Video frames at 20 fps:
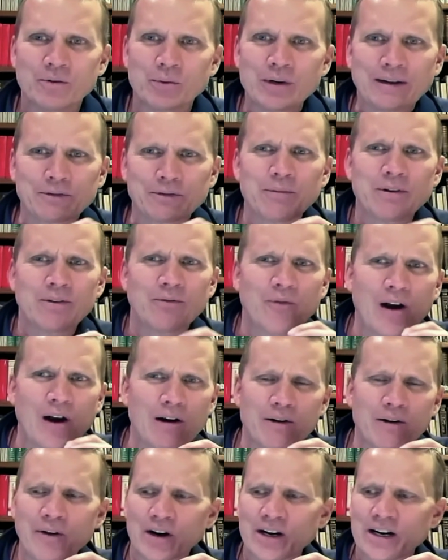We have to be
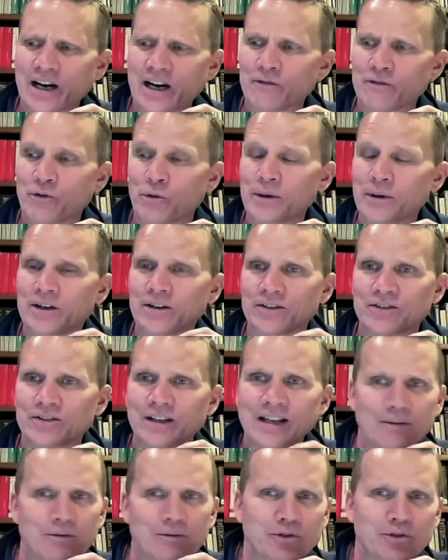very, very careful, because the
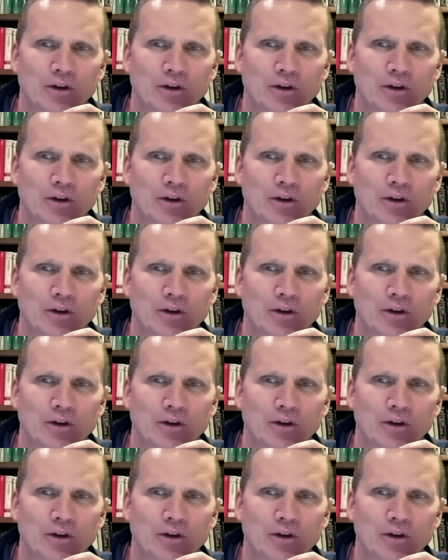devil's